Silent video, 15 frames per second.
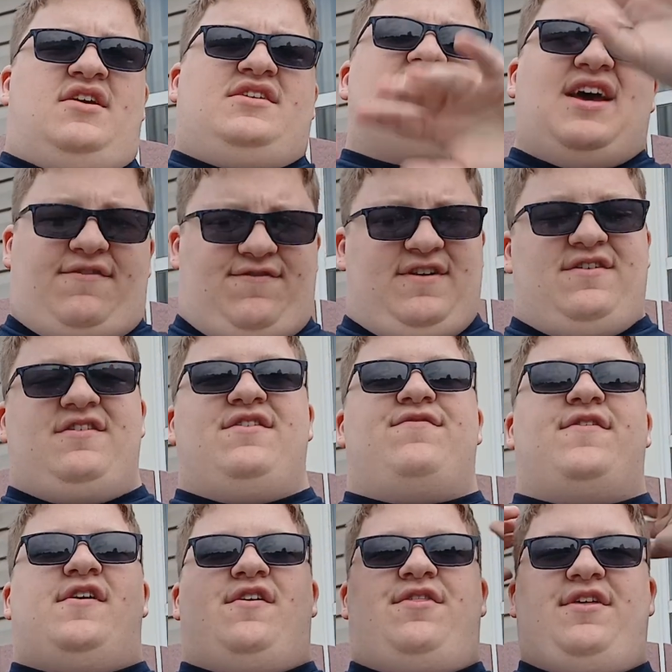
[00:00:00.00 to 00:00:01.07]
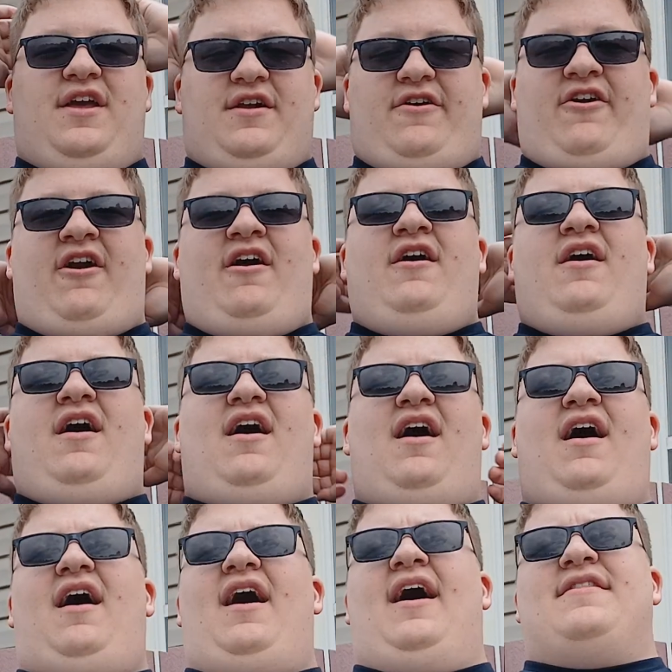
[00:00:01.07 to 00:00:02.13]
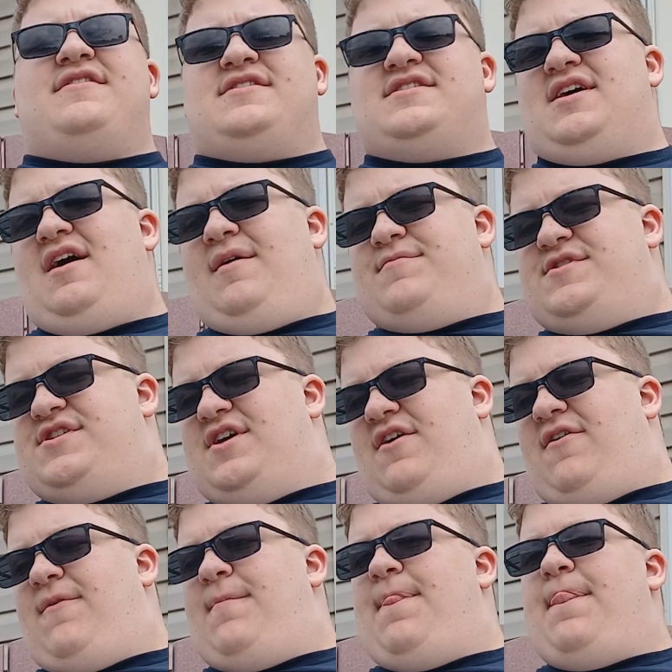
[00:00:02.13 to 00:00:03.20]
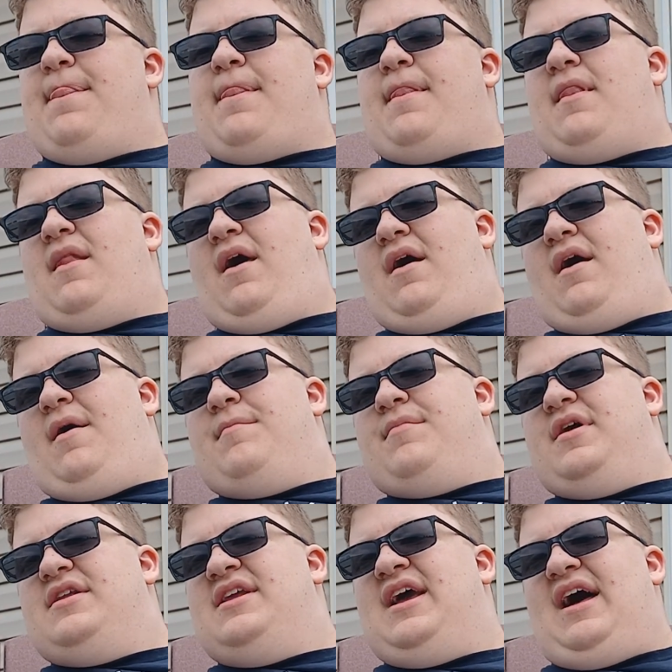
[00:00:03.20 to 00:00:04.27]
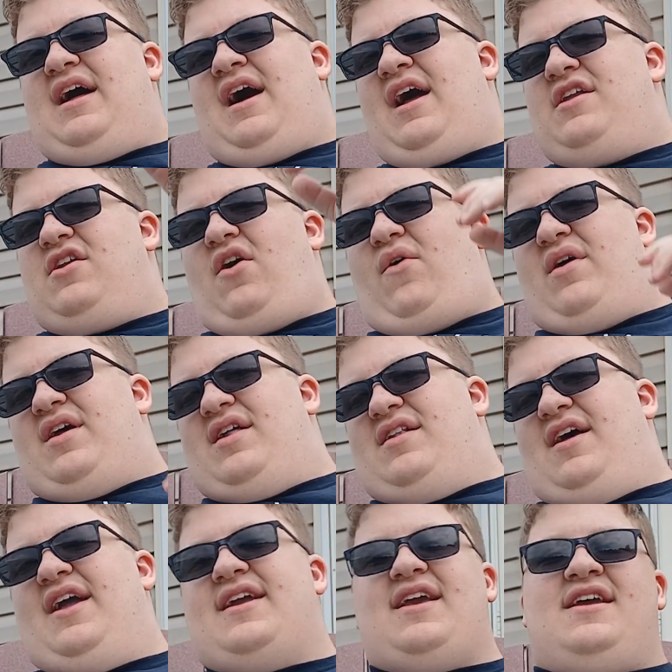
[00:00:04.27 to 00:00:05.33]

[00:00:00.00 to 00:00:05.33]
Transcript: definitely fill a theater at the time. So, but yeah, I Know What I Like.